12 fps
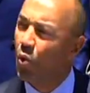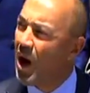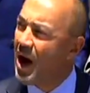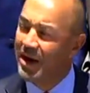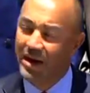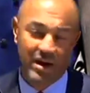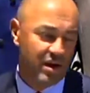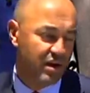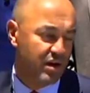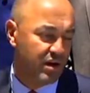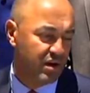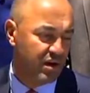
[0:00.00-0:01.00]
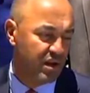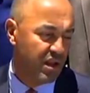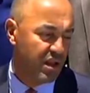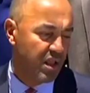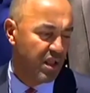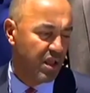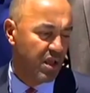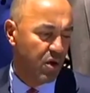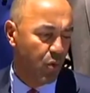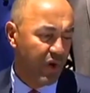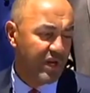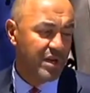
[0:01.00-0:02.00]
One,
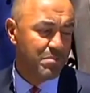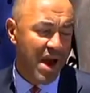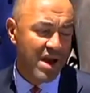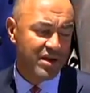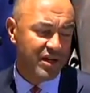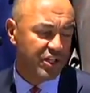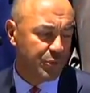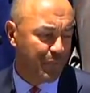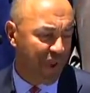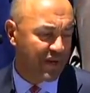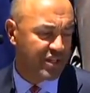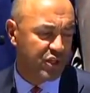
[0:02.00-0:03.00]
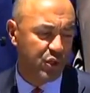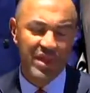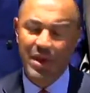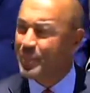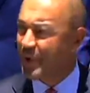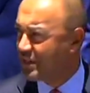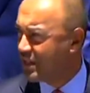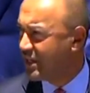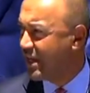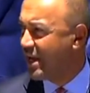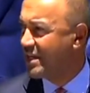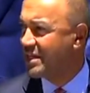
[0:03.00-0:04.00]
we demand respect to the
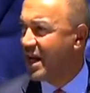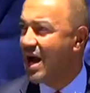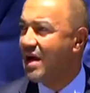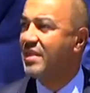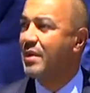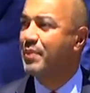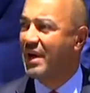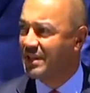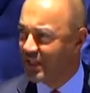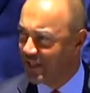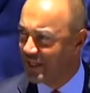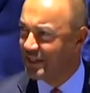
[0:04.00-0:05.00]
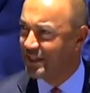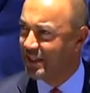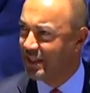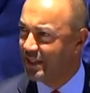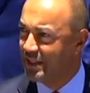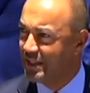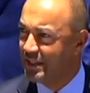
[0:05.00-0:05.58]
President and the Presidency.